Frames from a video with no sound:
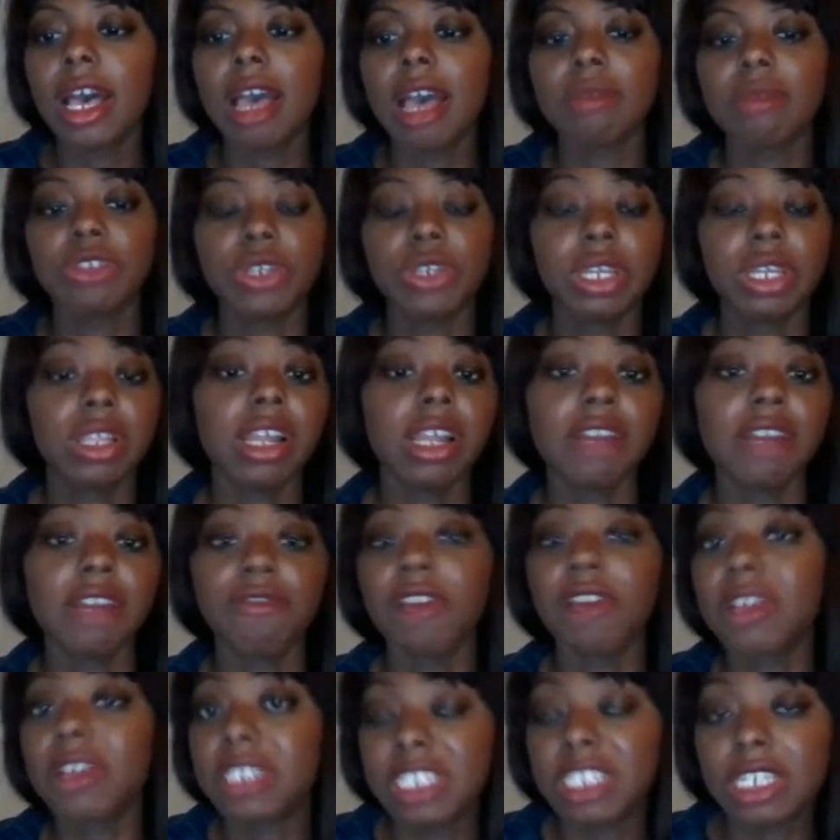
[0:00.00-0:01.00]
doing a lot of
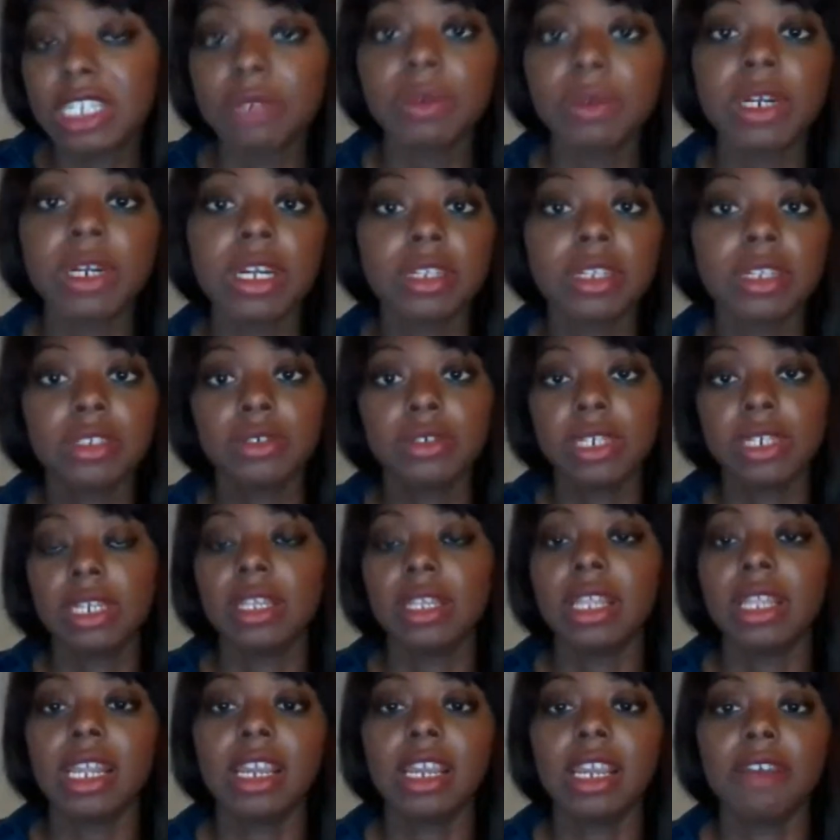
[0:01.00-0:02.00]
volunteer work, doing
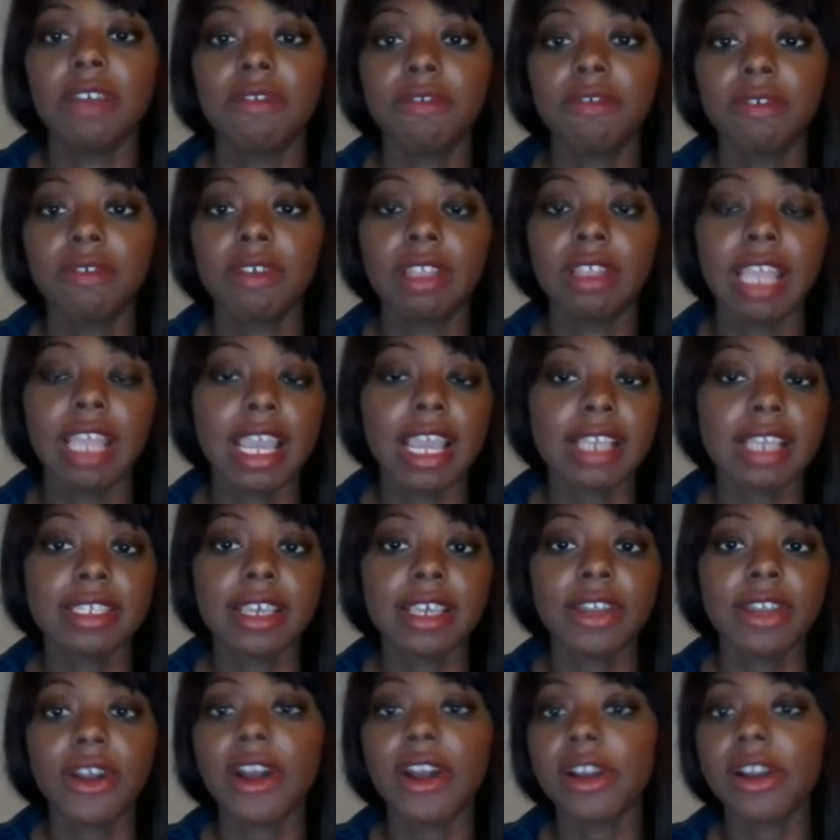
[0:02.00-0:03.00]
a lot of, like I
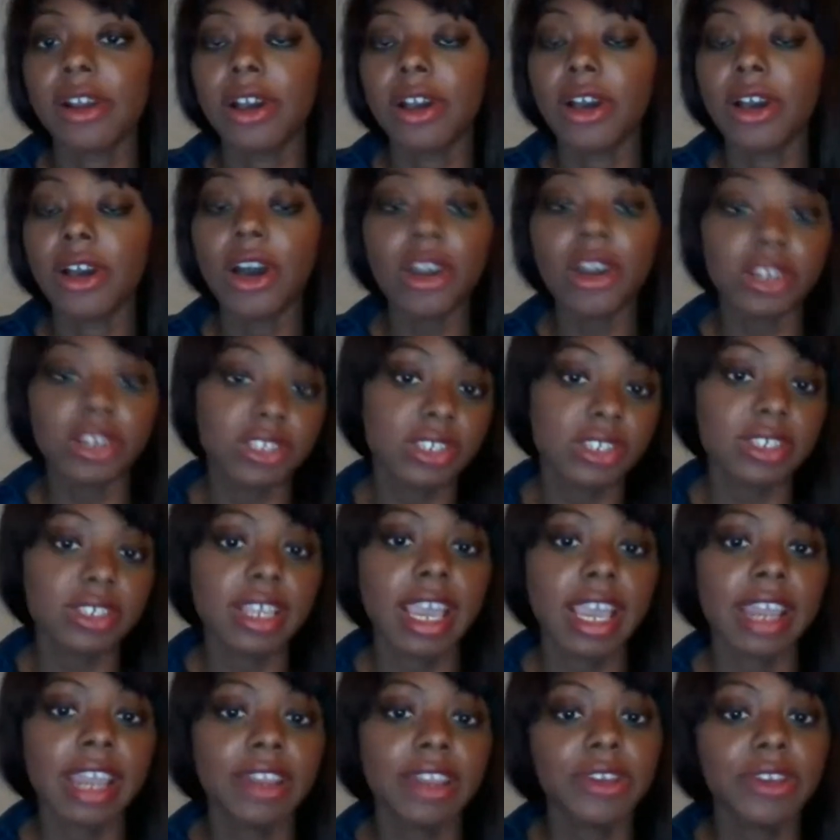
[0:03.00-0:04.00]
said, art honor
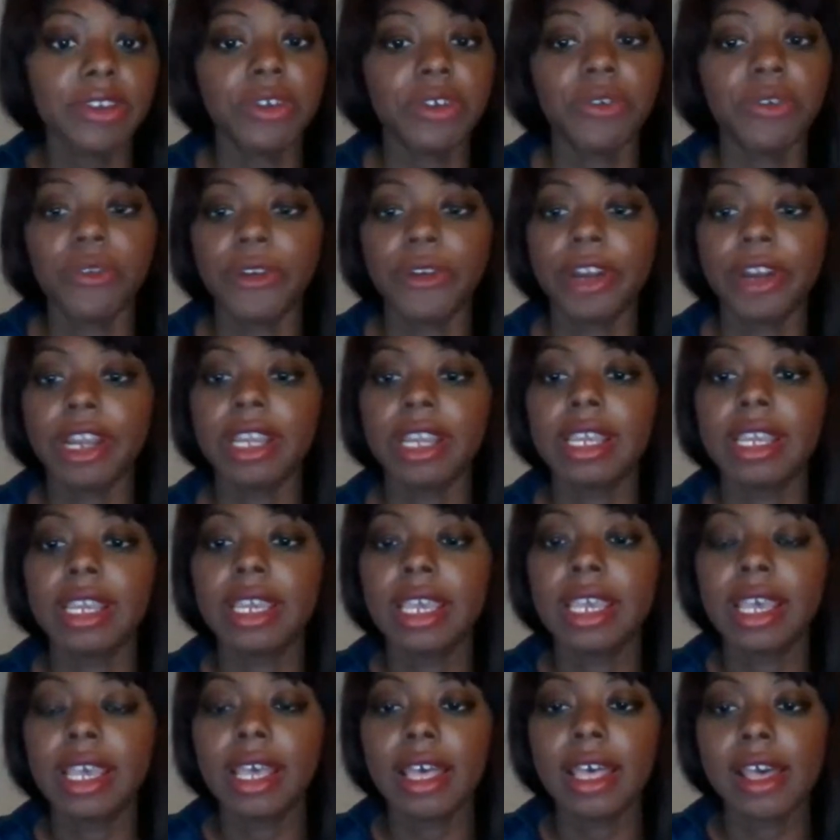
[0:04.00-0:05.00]
society or
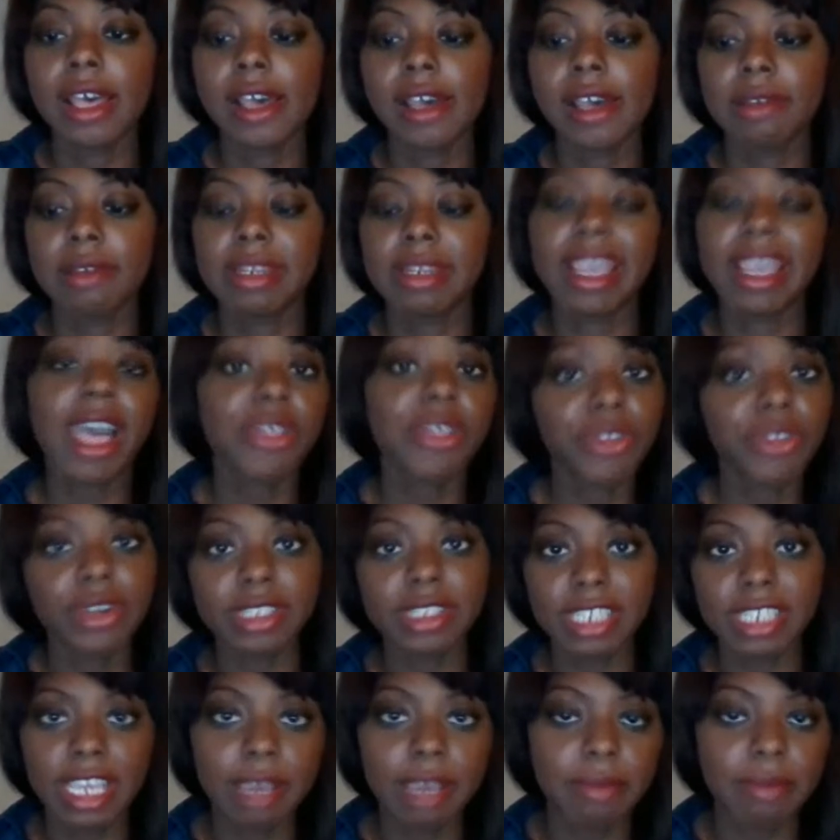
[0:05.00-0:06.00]
decathlon
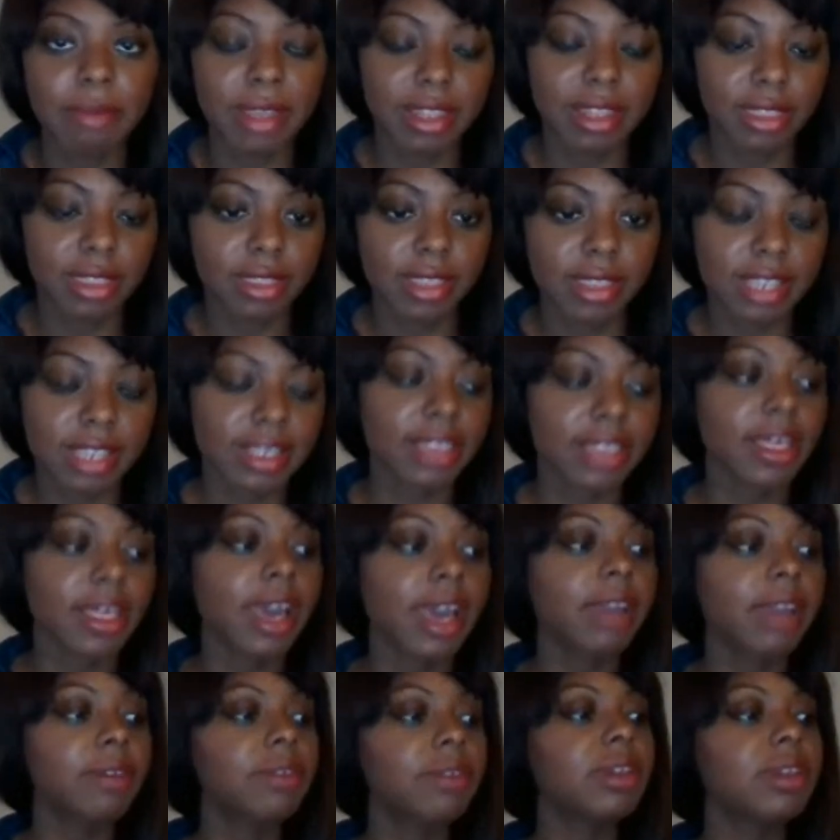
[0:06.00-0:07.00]
team and things like that.
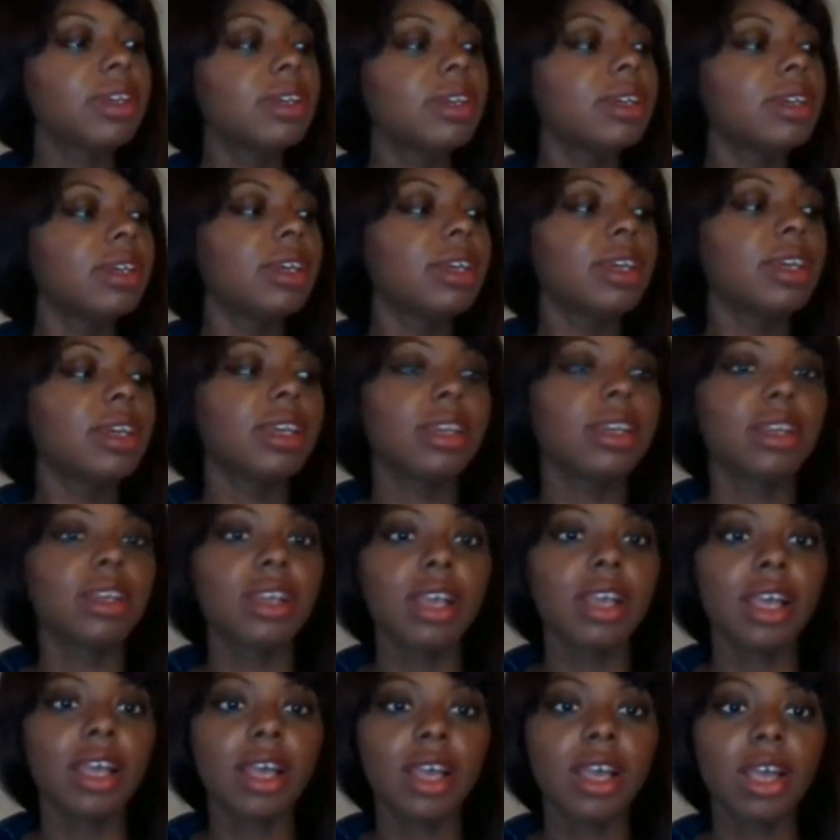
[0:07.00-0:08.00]

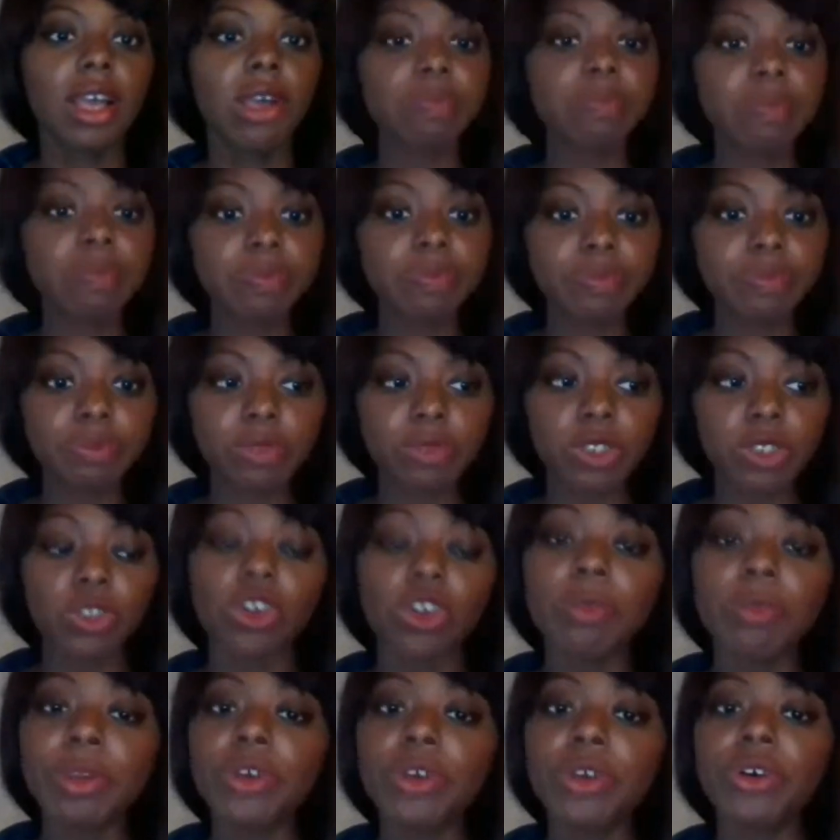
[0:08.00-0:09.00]
Lo and
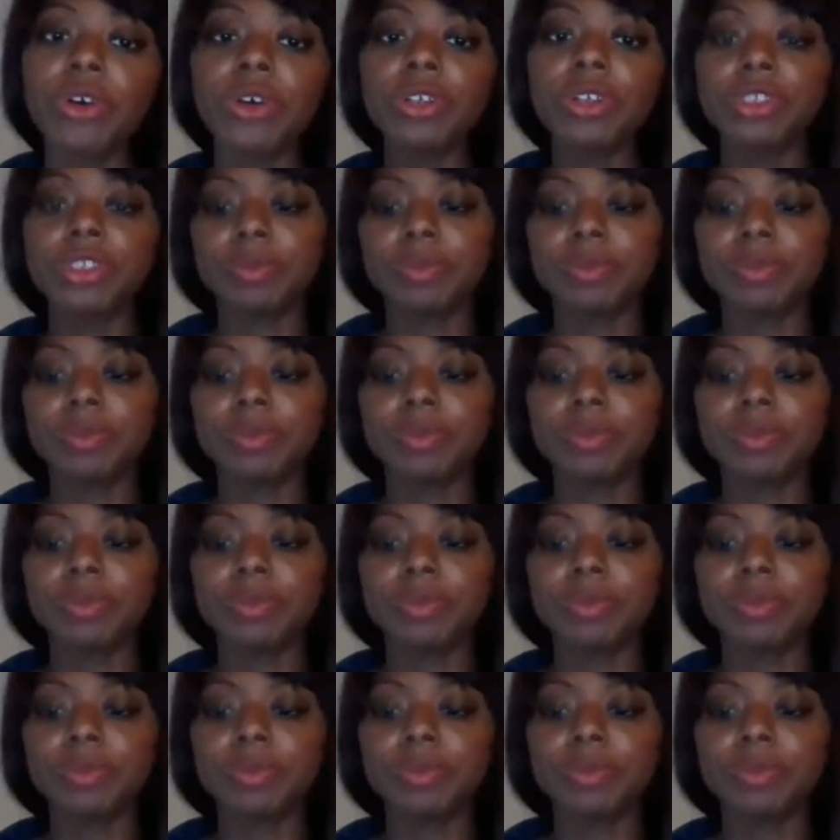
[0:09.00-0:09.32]
behold,